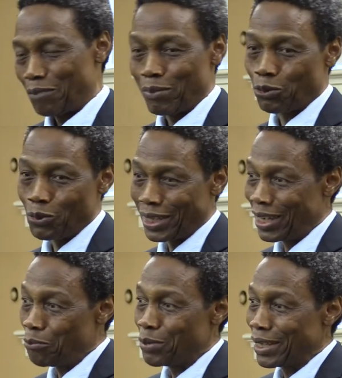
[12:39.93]
But we
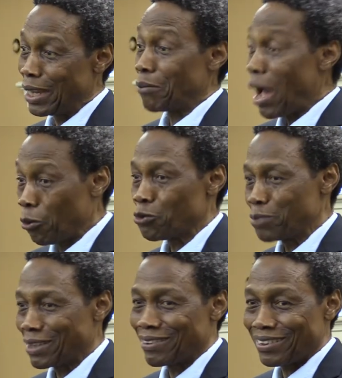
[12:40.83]
didn't beat them. I was
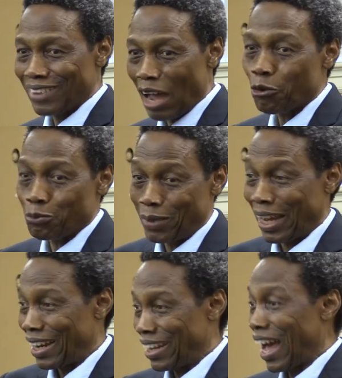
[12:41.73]
beaten.
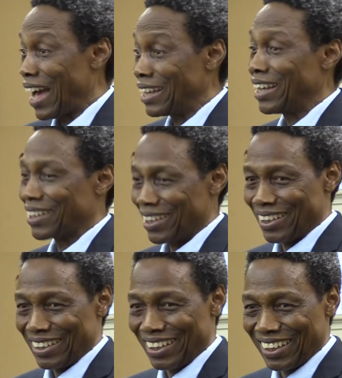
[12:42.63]
I had a
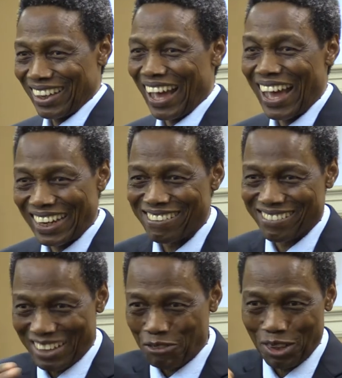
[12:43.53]

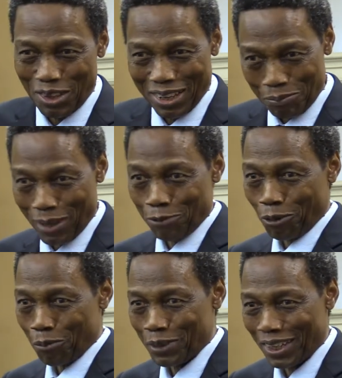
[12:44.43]
stick meant
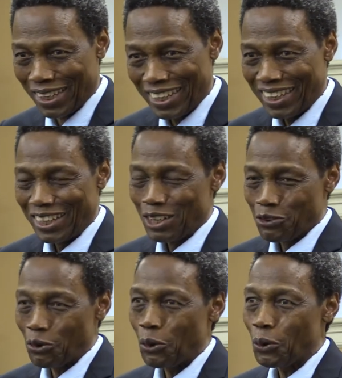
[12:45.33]
for me.
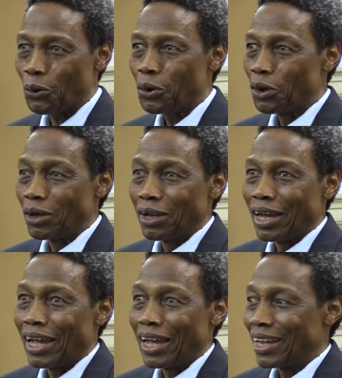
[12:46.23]
So, and